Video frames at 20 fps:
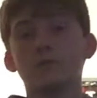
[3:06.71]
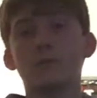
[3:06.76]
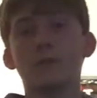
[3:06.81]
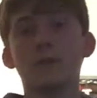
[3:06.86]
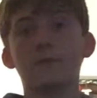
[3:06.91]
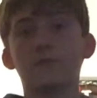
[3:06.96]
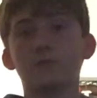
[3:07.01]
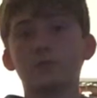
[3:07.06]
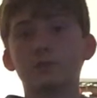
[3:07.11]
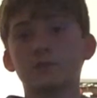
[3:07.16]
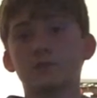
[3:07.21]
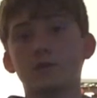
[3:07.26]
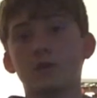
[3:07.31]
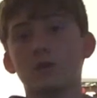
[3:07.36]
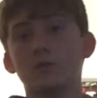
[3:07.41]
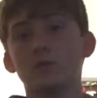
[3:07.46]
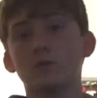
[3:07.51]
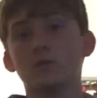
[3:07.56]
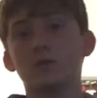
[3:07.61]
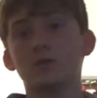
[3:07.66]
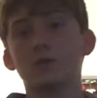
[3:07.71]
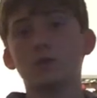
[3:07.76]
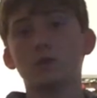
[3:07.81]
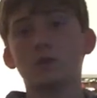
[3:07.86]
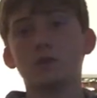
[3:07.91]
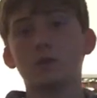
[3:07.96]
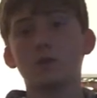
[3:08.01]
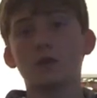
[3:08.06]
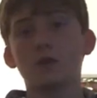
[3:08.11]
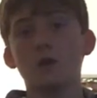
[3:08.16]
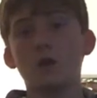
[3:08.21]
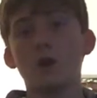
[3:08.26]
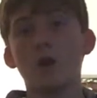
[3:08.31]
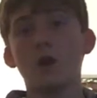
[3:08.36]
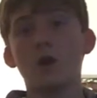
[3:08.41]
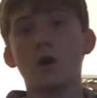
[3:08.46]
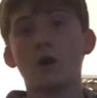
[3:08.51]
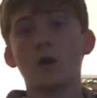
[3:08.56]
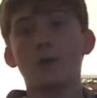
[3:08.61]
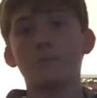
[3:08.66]
for my first phone.
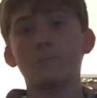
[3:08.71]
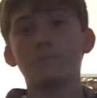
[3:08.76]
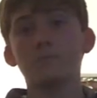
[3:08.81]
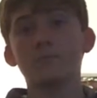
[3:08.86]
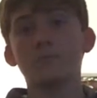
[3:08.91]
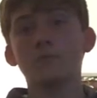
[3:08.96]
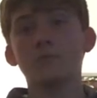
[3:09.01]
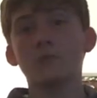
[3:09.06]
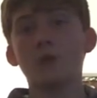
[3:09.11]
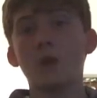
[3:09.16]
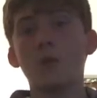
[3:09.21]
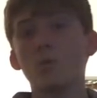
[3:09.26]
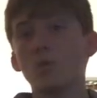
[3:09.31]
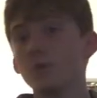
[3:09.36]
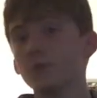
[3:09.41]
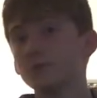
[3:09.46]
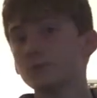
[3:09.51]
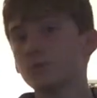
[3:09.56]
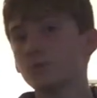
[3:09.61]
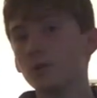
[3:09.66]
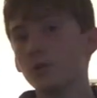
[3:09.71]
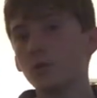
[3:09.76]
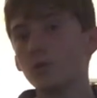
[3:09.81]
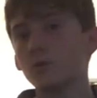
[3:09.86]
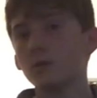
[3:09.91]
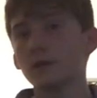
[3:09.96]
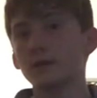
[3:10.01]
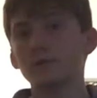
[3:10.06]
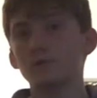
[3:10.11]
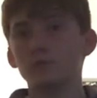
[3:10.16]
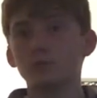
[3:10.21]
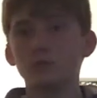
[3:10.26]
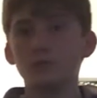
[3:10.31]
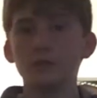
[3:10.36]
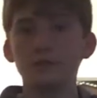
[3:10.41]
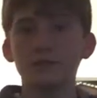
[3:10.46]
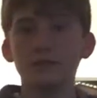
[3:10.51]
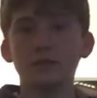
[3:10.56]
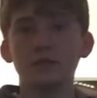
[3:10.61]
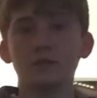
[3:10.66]
Um, that was real. I
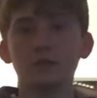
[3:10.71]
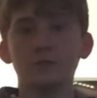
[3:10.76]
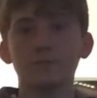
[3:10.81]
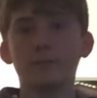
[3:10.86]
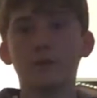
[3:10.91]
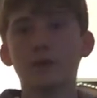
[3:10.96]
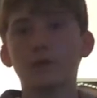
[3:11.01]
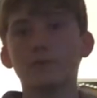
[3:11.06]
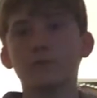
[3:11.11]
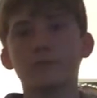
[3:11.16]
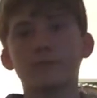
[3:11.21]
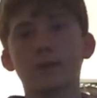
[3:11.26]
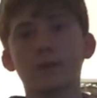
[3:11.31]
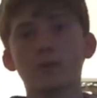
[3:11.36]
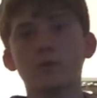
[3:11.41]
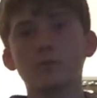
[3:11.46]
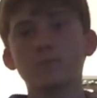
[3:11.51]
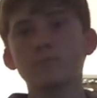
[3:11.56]
really did bought it with my